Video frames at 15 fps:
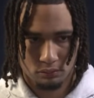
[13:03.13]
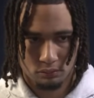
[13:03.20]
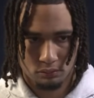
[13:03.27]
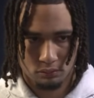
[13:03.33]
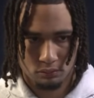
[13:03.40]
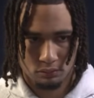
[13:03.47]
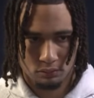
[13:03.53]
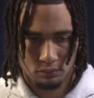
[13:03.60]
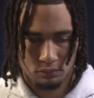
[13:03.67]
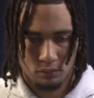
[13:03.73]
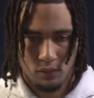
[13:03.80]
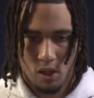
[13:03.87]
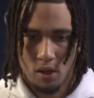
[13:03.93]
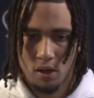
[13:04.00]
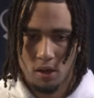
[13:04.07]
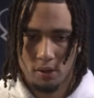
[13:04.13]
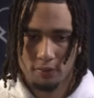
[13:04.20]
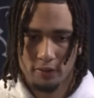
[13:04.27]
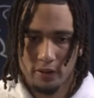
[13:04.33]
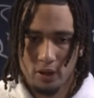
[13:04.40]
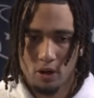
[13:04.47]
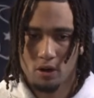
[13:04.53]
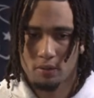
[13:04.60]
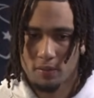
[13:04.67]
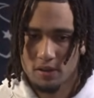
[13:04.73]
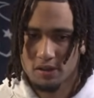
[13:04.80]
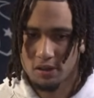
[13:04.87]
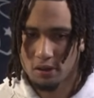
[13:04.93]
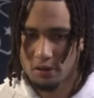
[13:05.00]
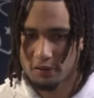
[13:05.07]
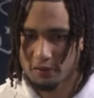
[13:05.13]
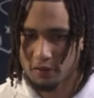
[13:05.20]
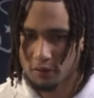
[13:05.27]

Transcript: MVP chatter and really how hard are you on